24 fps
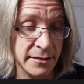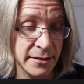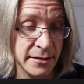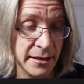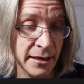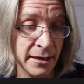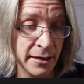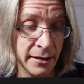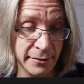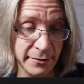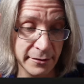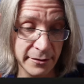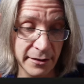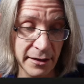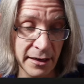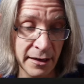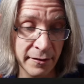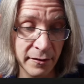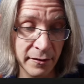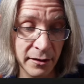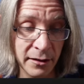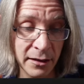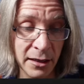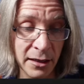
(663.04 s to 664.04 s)
that,
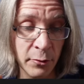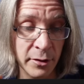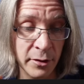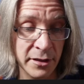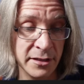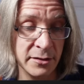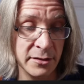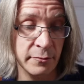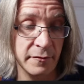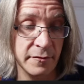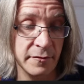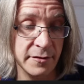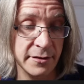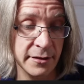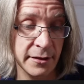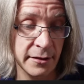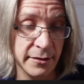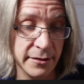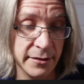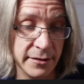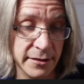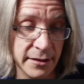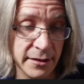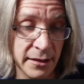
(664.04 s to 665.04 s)
and the lowest we've
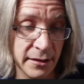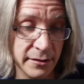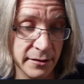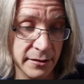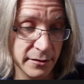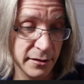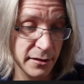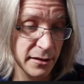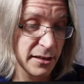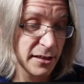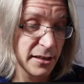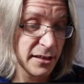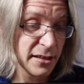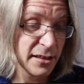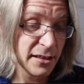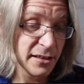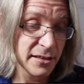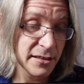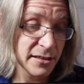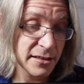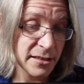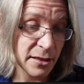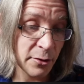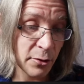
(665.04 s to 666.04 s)
seen is that.
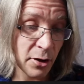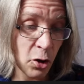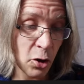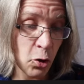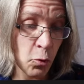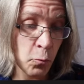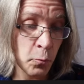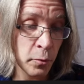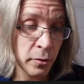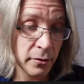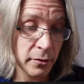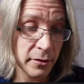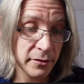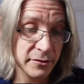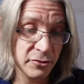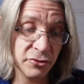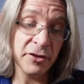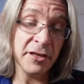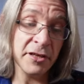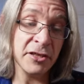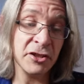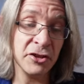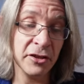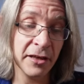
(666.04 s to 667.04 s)
So
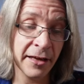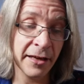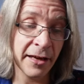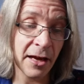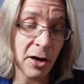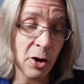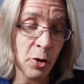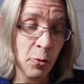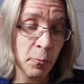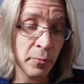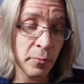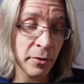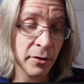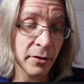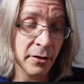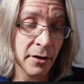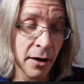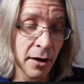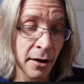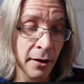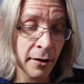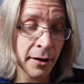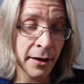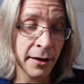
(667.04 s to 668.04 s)
traditionally, open,
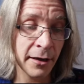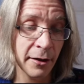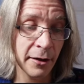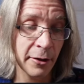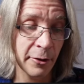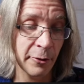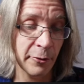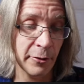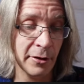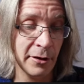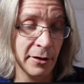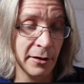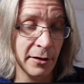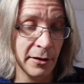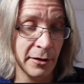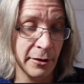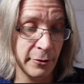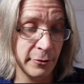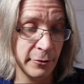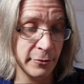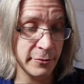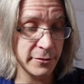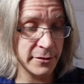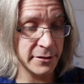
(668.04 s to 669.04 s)
high, low,
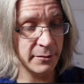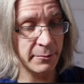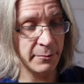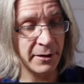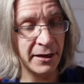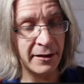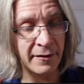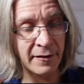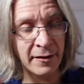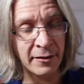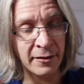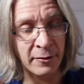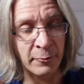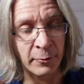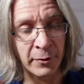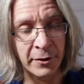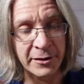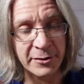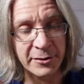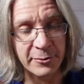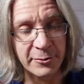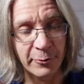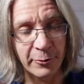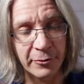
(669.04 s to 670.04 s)
close. Let me get that in the
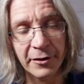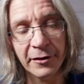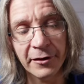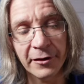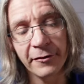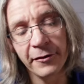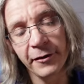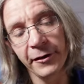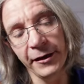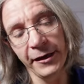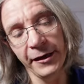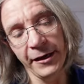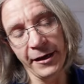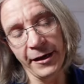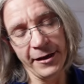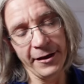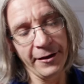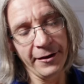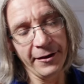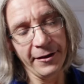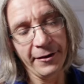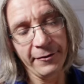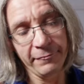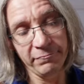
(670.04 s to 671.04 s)
right order.
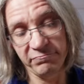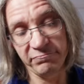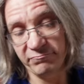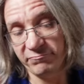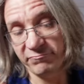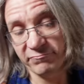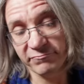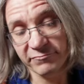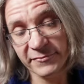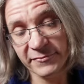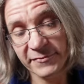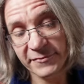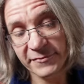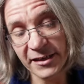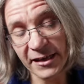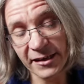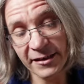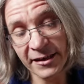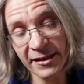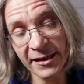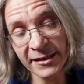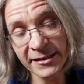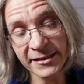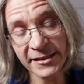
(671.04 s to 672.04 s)

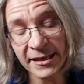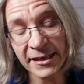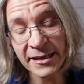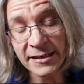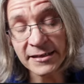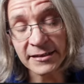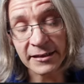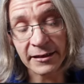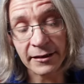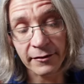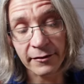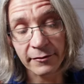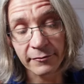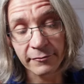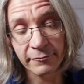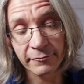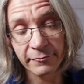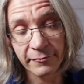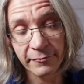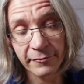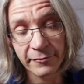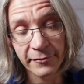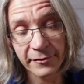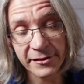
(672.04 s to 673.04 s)
That's easy.
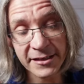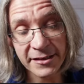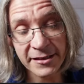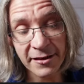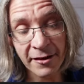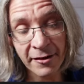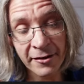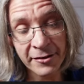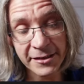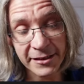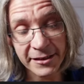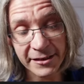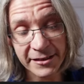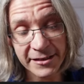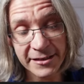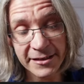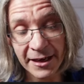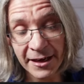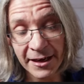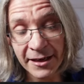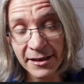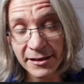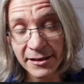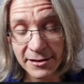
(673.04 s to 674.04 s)
Starting
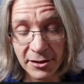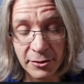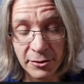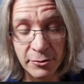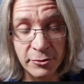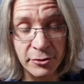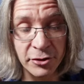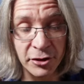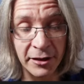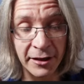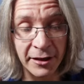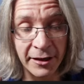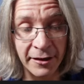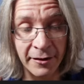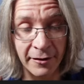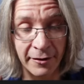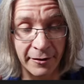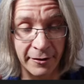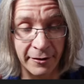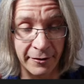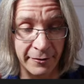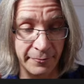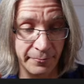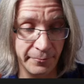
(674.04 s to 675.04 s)
states usually
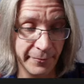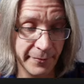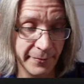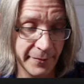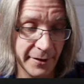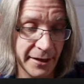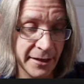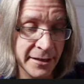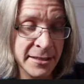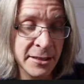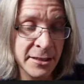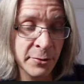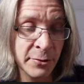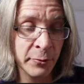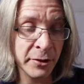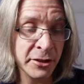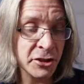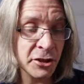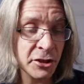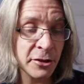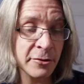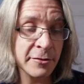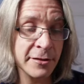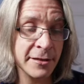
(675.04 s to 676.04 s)
are. It's the
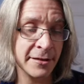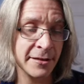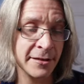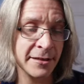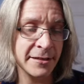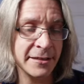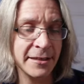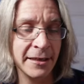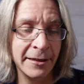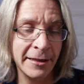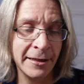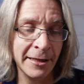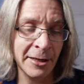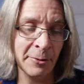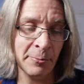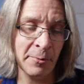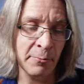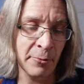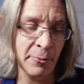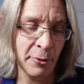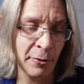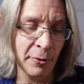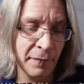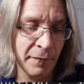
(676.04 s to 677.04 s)
reducer that's a little
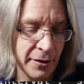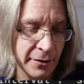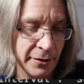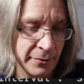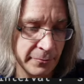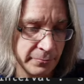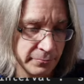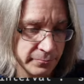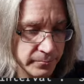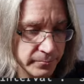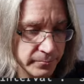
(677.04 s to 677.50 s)
bit more fun.